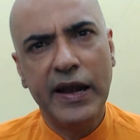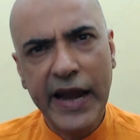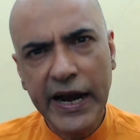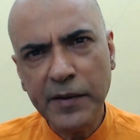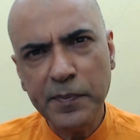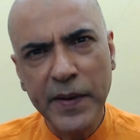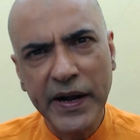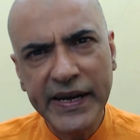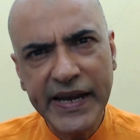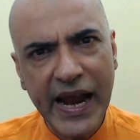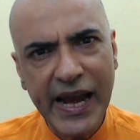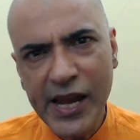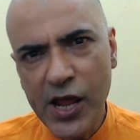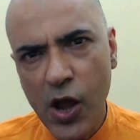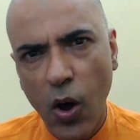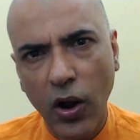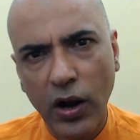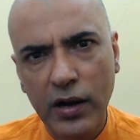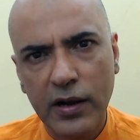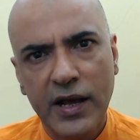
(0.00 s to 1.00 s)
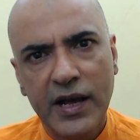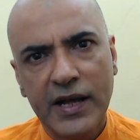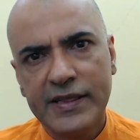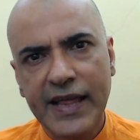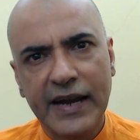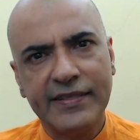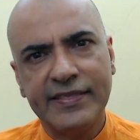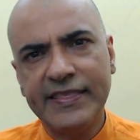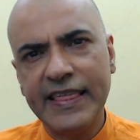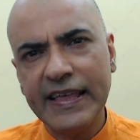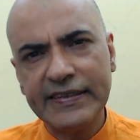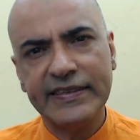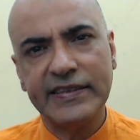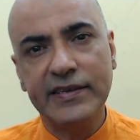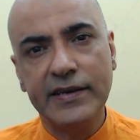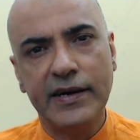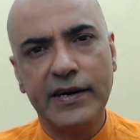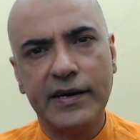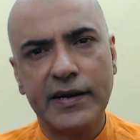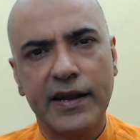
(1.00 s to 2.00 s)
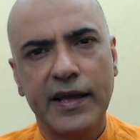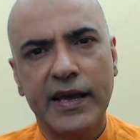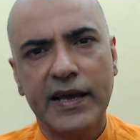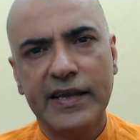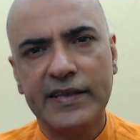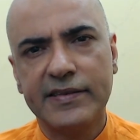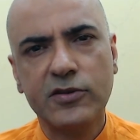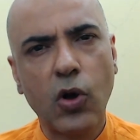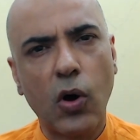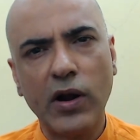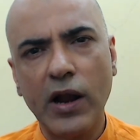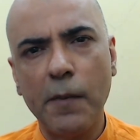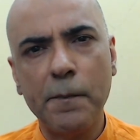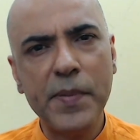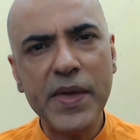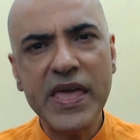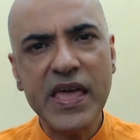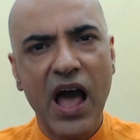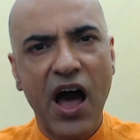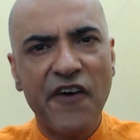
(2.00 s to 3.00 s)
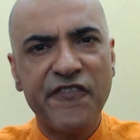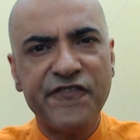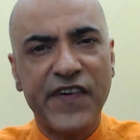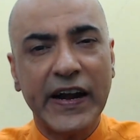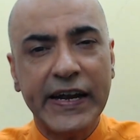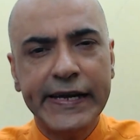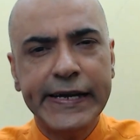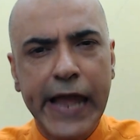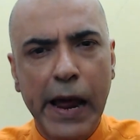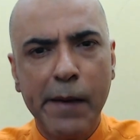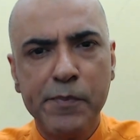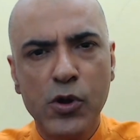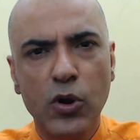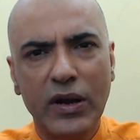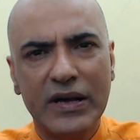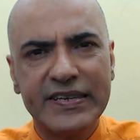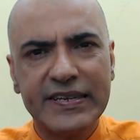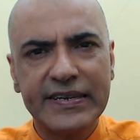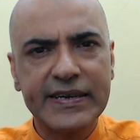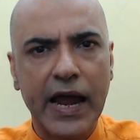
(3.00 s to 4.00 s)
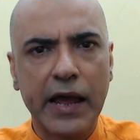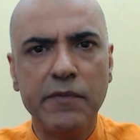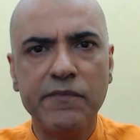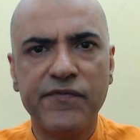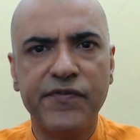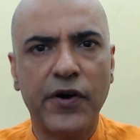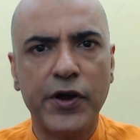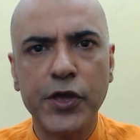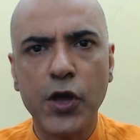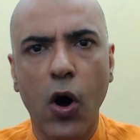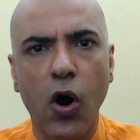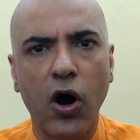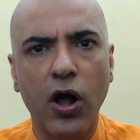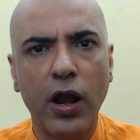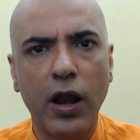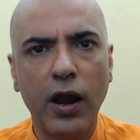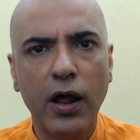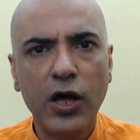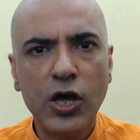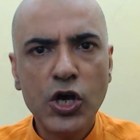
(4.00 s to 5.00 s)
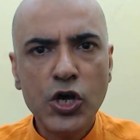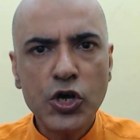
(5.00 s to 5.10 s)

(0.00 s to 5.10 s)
let me tell you all that this year is gonna be a fantabulous time for y'all.